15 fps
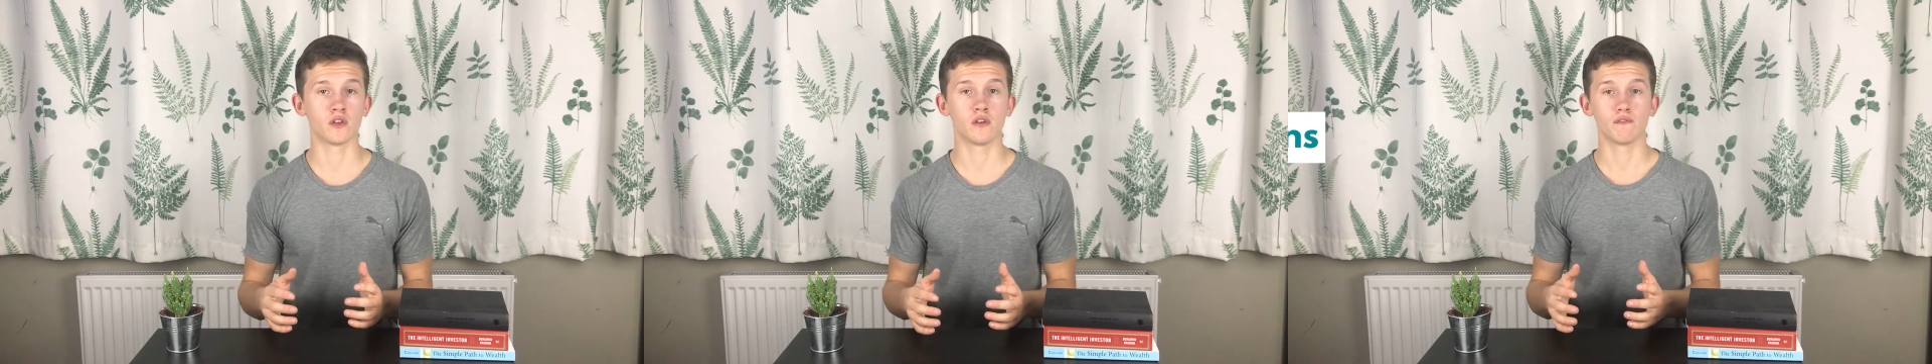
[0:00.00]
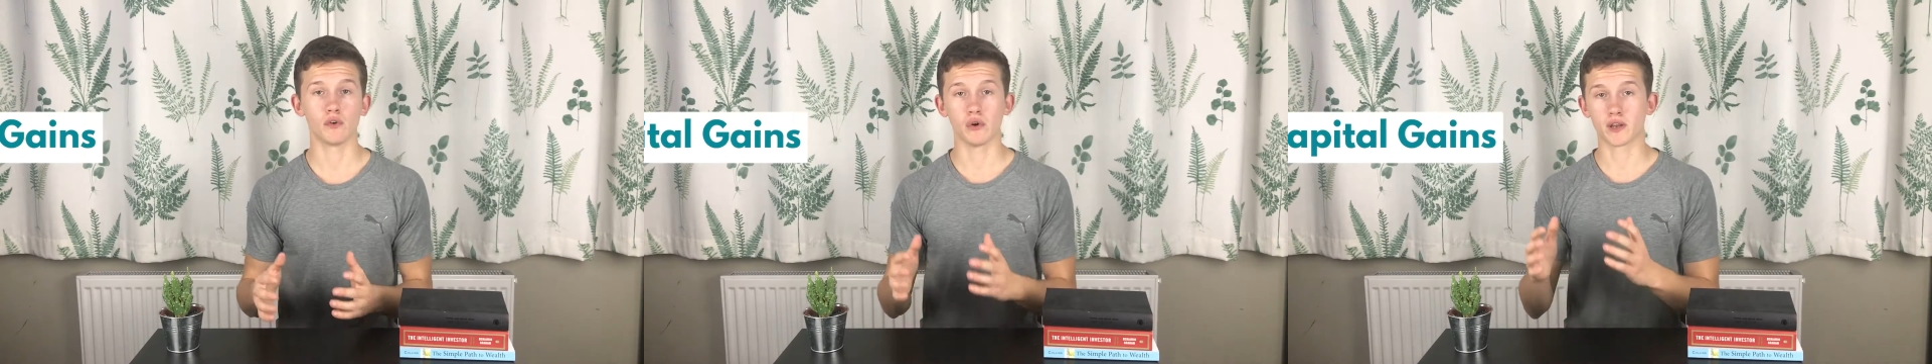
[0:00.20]

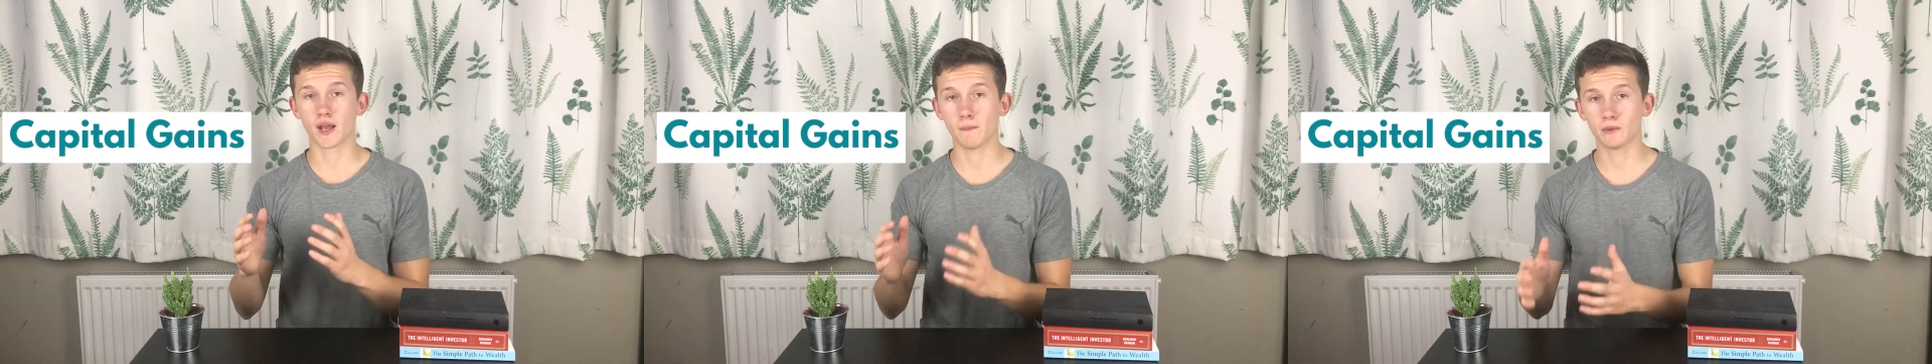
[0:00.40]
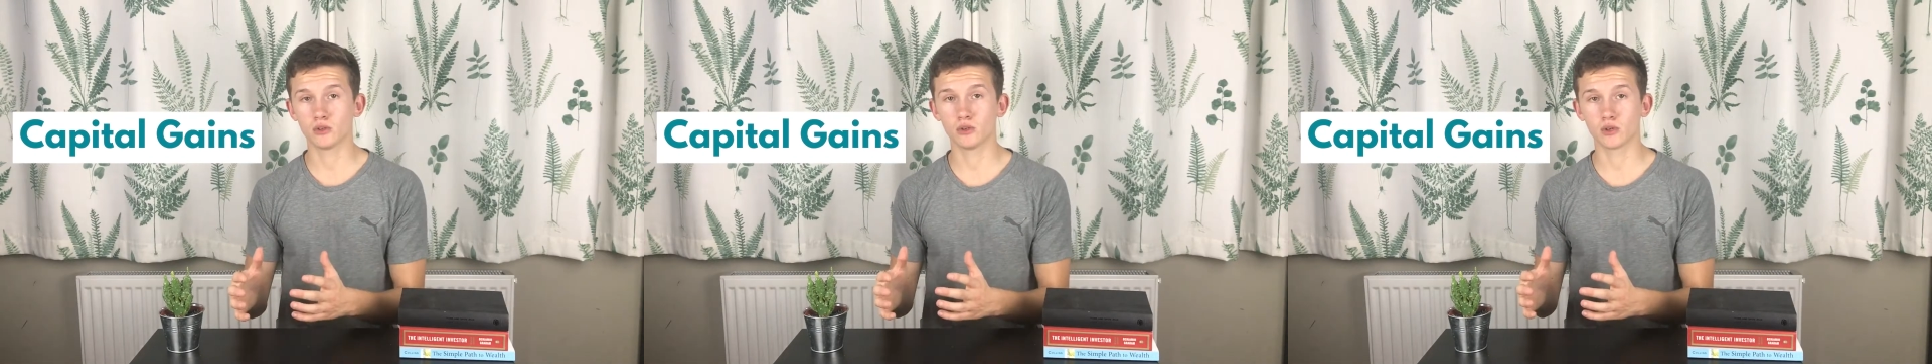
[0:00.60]
There are
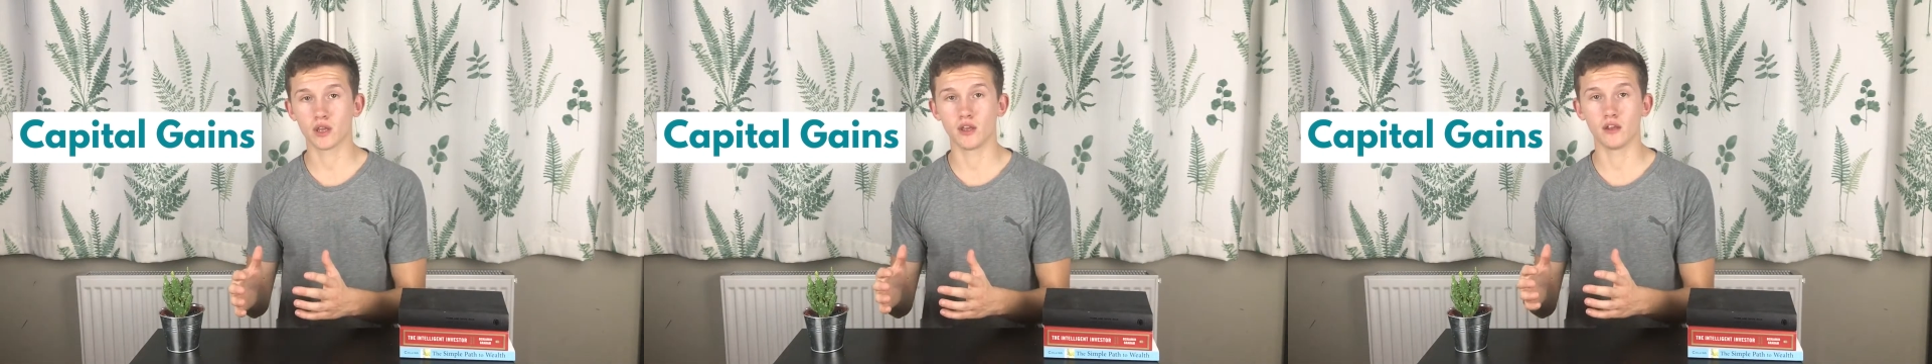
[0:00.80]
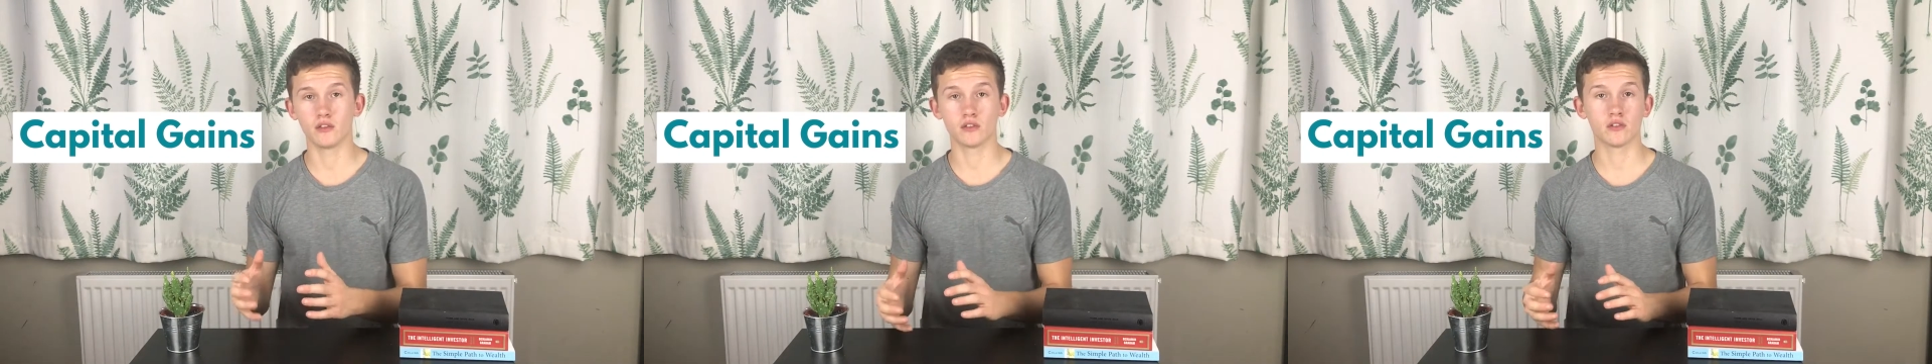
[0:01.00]
capital
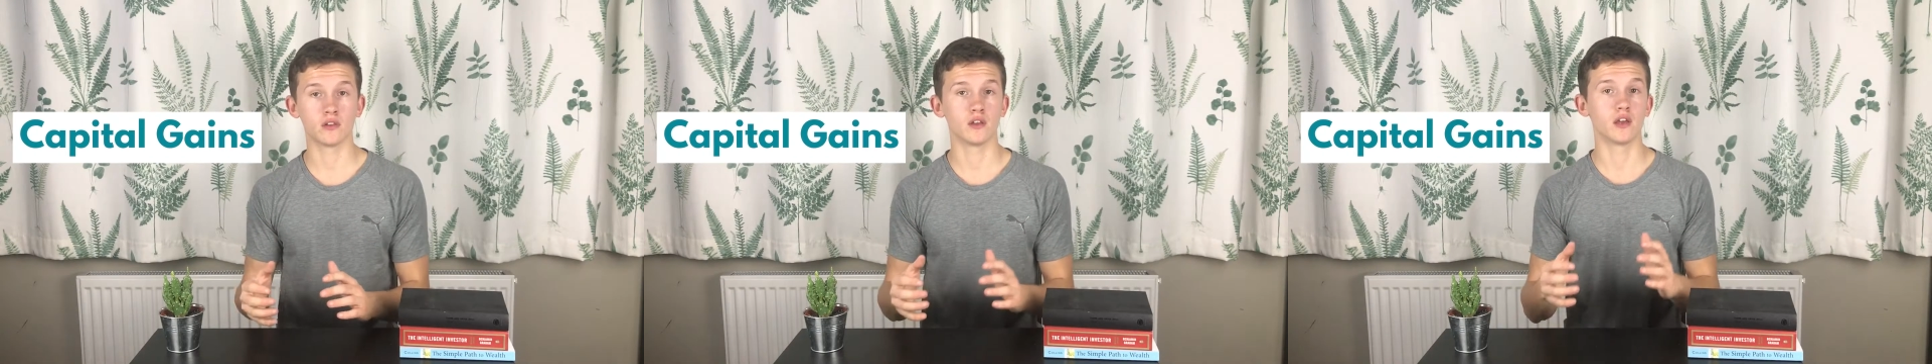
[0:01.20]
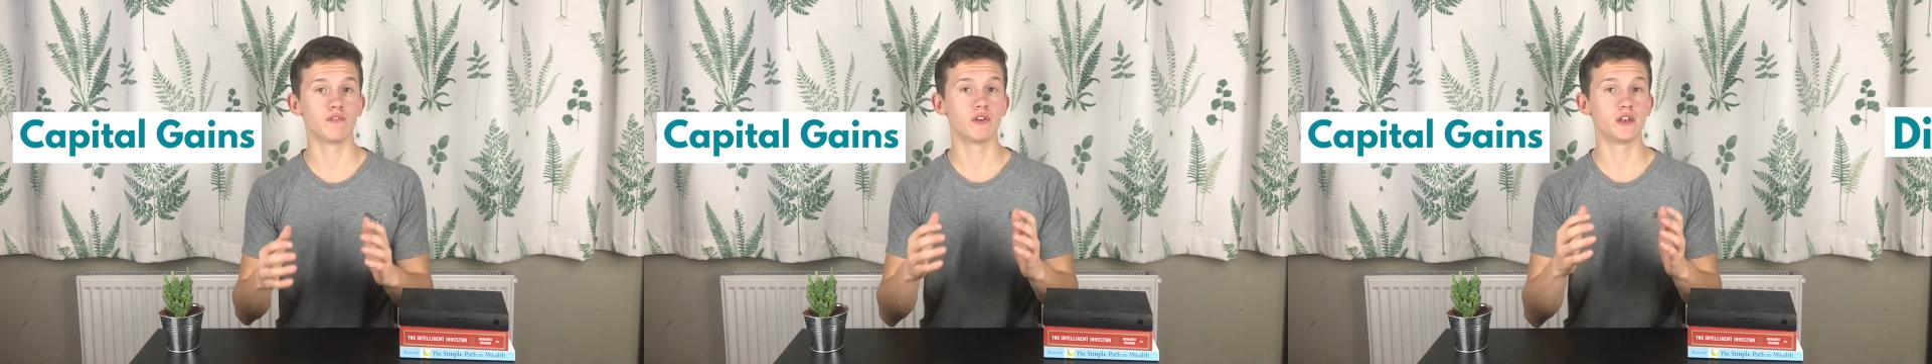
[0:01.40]
gains
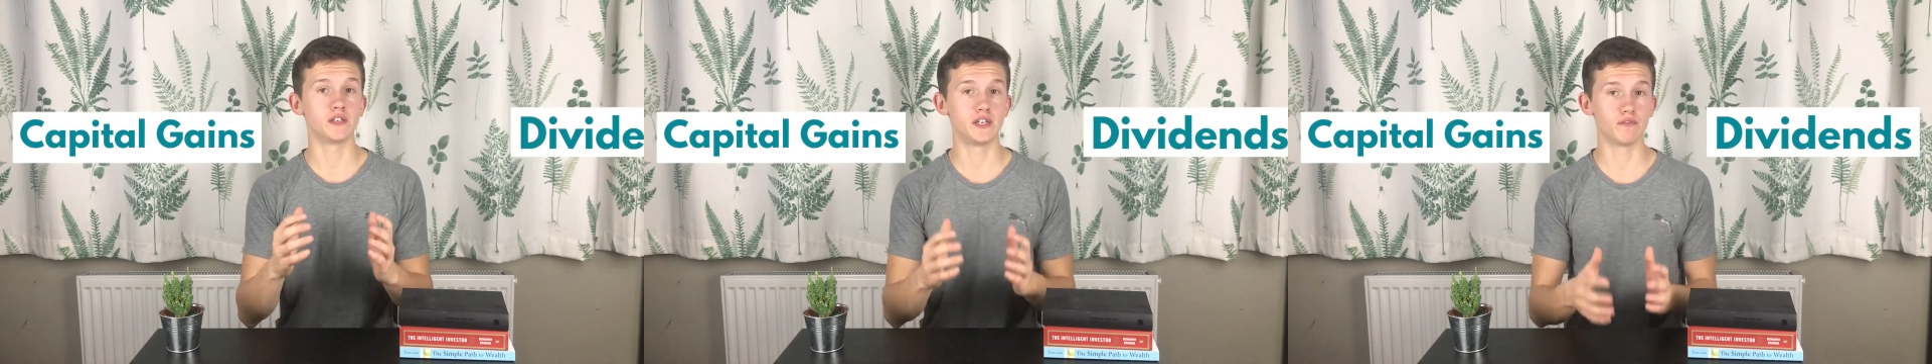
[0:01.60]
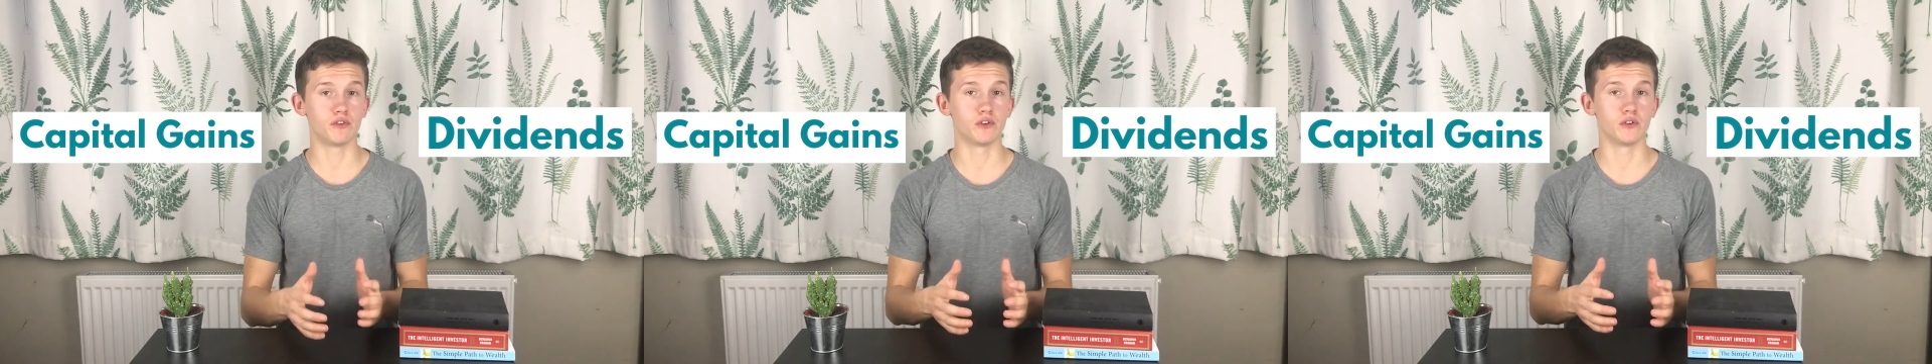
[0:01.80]
and then
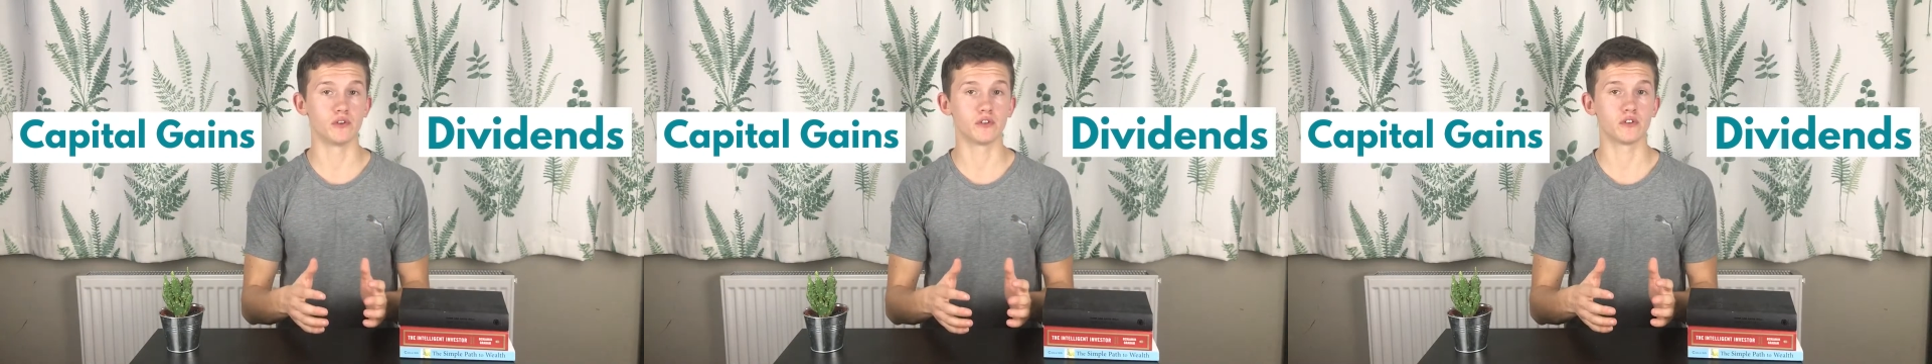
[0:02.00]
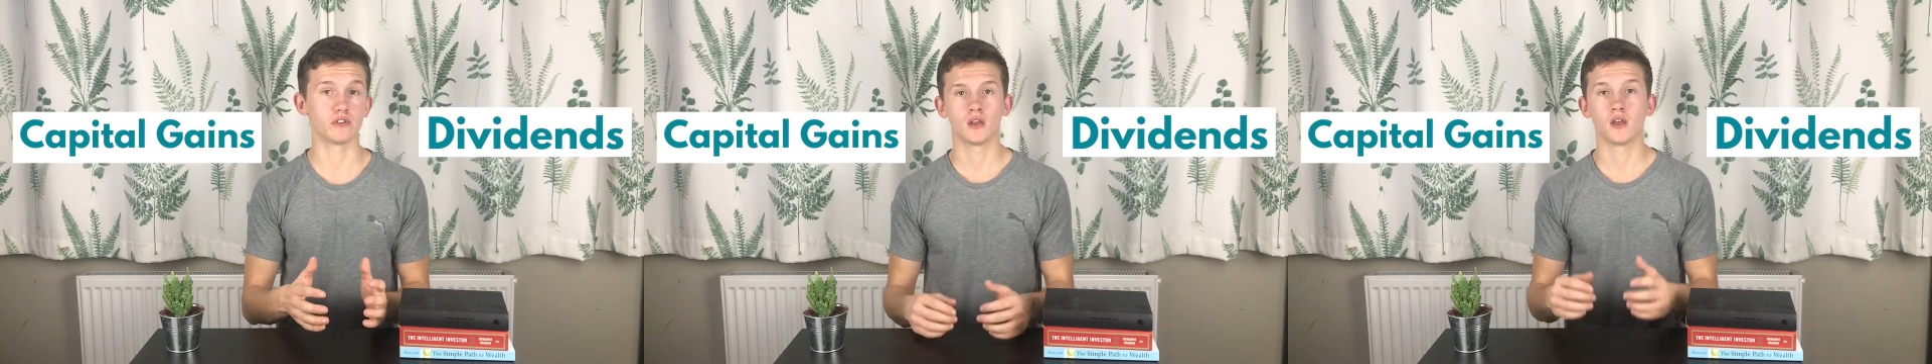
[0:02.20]
dividends.